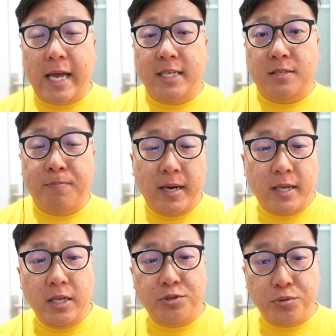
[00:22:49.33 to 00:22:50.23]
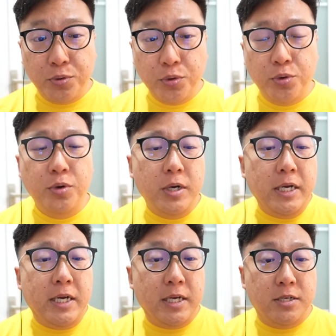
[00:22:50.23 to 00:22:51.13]
Espaki 2,
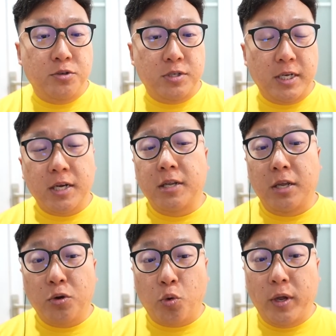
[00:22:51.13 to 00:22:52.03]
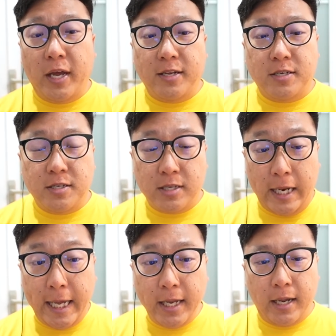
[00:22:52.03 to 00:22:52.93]
he's using a Nidoqueen as his
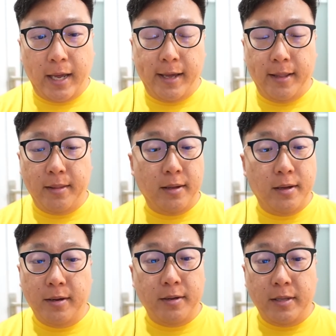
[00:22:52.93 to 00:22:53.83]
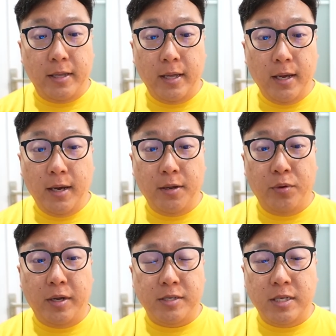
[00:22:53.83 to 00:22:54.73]
lead, and yeah,
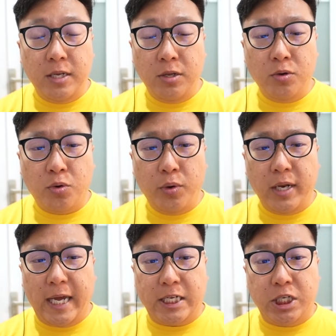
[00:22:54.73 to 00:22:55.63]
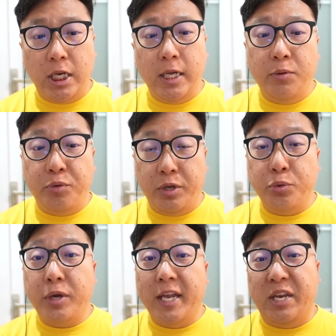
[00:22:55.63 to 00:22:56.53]
when I see Nidoqueen, actually we
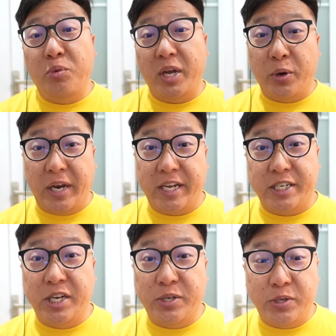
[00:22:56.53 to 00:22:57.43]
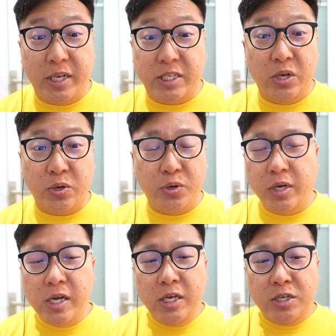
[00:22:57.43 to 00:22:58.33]
do get Nidoqueen connection, so that's not good.
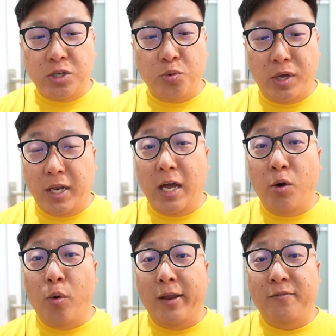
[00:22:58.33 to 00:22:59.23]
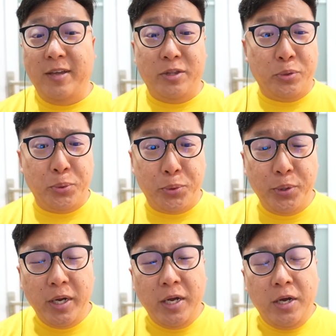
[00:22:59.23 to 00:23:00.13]
So we are now
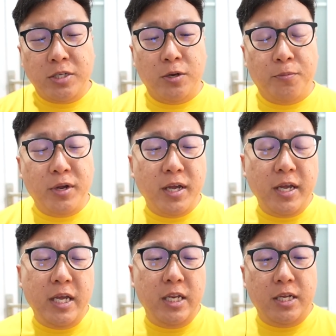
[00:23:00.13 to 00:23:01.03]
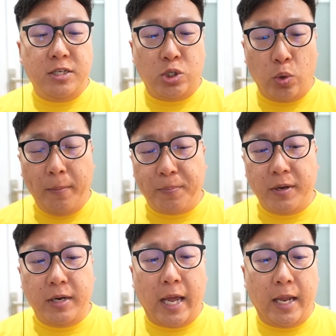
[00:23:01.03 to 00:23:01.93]
1v2, so bringing in the
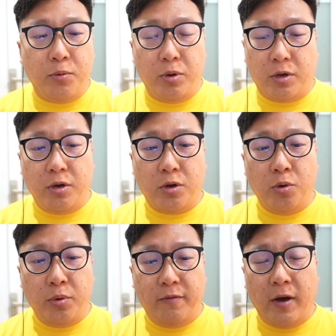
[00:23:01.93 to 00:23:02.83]
Swampert, and we're gonna go with